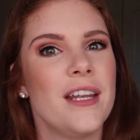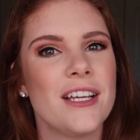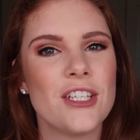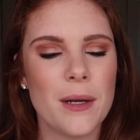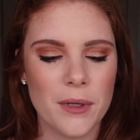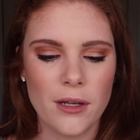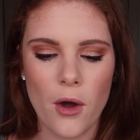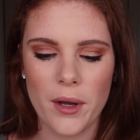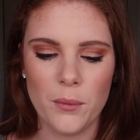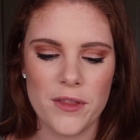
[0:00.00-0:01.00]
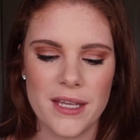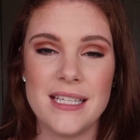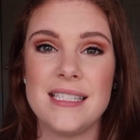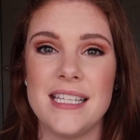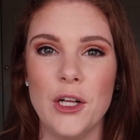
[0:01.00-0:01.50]
the next shade I'm going to go in with
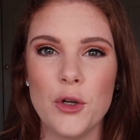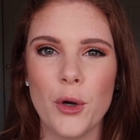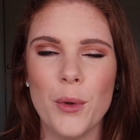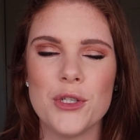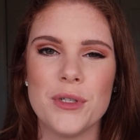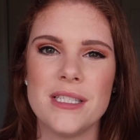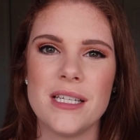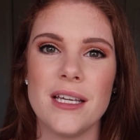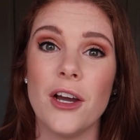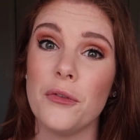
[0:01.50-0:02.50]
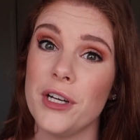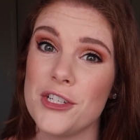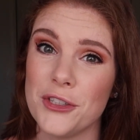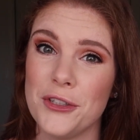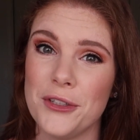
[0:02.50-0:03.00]
is Silk, which was the
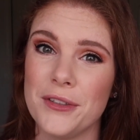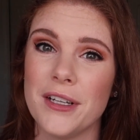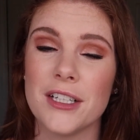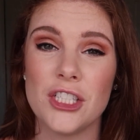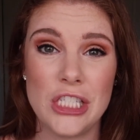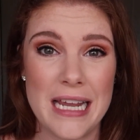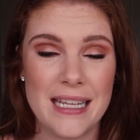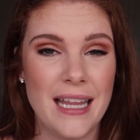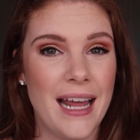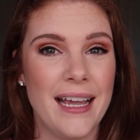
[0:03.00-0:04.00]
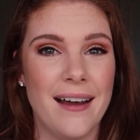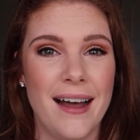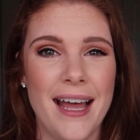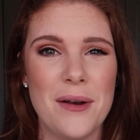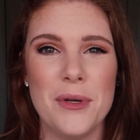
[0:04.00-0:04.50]
original shade that I
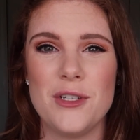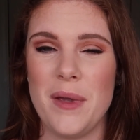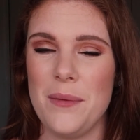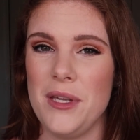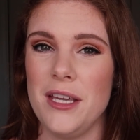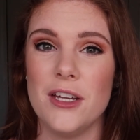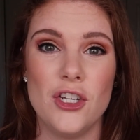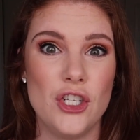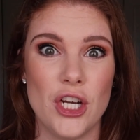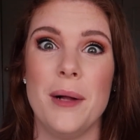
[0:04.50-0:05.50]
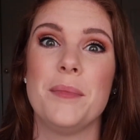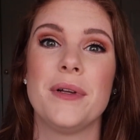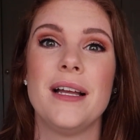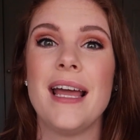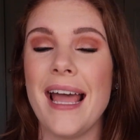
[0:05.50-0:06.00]
got, which made me jump
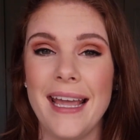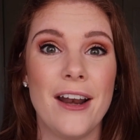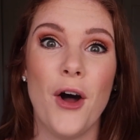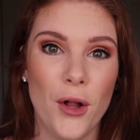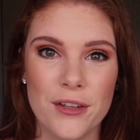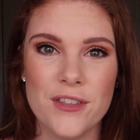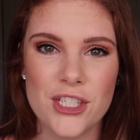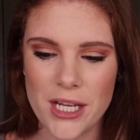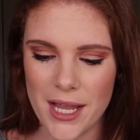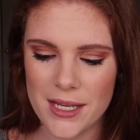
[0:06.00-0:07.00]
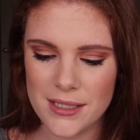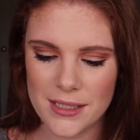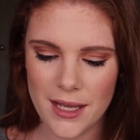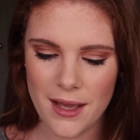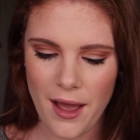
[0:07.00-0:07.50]
and get all of the shades
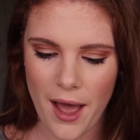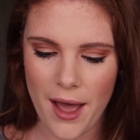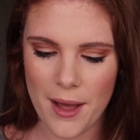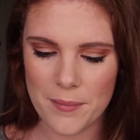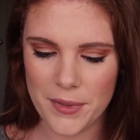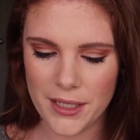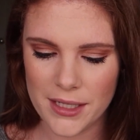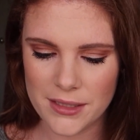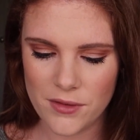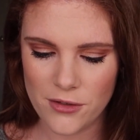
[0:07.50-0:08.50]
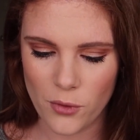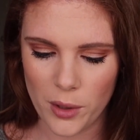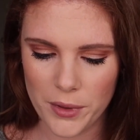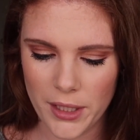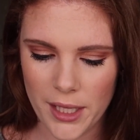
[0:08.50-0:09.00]
because of the
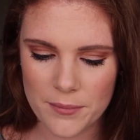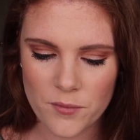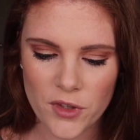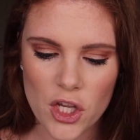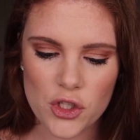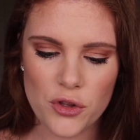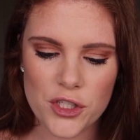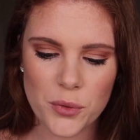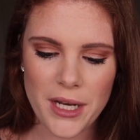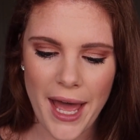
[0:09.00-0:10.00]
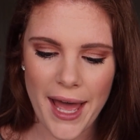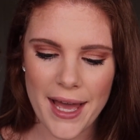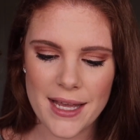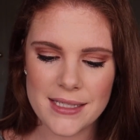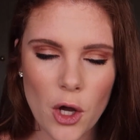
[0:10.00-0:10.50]
formula. So this one has